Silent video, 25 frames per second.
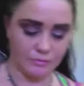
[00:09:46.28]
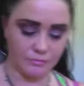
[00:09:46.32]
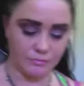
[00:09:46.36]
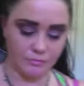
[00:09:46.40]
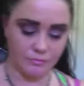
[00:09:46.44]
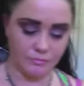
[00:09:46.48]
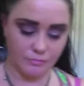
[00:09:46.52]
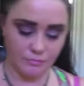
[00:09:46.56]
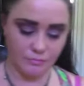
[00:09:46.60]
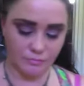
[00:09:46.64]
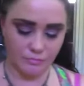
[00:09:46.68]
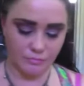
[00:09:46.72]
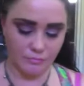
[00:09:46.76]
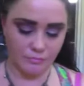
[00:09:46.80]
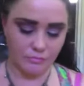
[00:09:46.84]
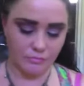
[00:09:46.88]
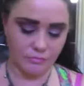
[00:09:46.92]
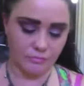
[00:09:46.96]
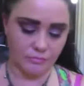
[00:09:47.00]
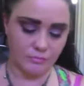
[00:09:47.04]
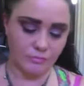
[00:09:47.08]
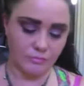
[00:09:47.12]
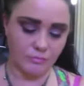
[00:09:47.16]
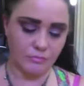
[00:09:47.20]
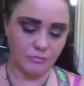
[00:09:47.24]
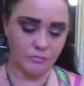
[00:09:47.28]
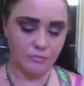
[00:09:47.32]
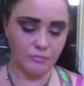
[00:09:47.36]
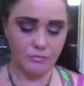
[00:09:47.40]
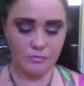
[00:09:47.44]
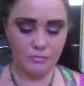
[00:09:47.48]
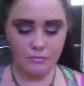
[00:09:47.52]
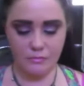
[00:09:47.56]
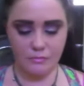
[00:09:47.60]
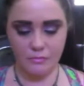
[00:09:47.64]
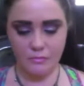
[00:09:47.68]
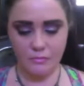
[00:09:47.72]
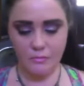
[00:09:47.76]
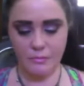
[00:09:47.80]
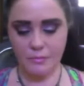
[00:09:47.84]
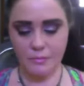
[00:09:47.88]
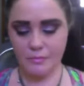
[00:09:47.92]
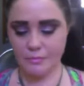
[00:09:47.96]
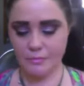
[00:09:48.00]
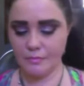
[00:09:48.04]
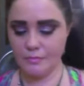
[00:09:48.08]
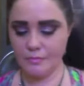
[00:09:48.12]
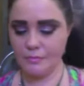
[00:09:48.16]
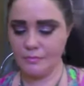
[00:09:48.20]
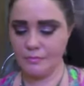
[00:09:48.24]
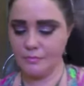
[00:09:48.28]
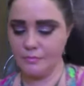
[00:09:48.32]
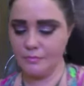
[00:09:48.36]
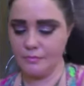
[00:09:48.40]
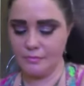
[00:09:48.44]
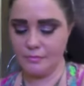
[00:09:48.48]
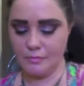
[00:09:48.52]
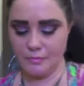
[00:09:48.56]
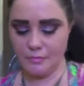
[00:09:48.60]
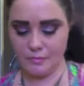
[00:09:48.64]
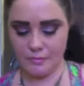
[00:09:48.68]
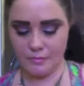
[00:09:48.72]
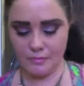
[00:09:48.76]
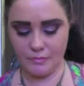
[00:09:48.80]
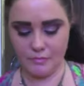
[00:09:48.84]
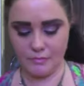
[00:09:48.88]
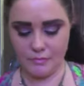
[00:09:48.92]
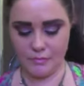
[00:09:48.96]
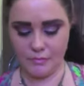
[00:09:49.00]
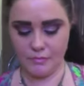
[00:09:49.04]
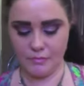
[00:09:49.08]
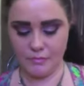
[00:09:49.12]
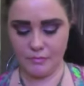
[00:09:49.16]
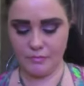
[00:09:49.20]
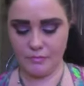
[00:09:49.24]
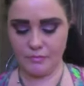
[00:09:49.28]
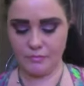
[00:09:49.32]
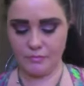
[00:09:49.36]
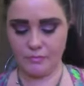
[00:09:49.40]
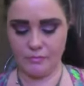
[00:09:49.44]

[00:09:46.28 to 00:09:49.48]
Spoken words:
(no one is talking)